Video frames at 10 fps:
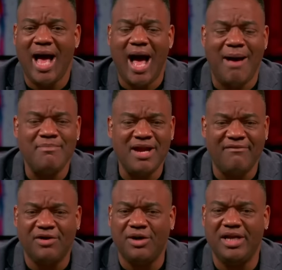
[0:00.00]
I'm
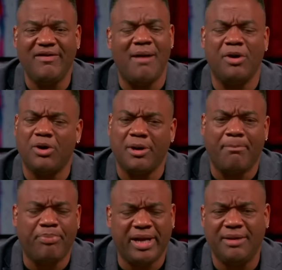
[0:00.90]
never gonna leave. I'm gonna go to
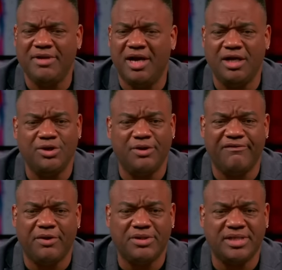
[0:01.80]
Brigham Young
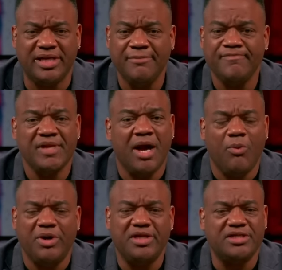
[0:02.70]
University
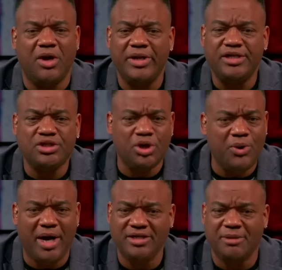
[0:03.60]
where there's only
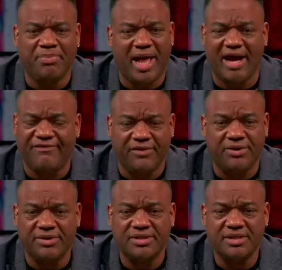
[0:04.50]
200 black
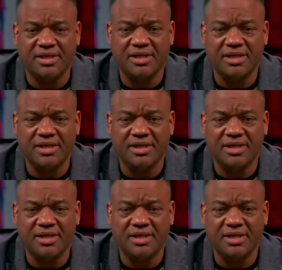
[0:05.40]
folks.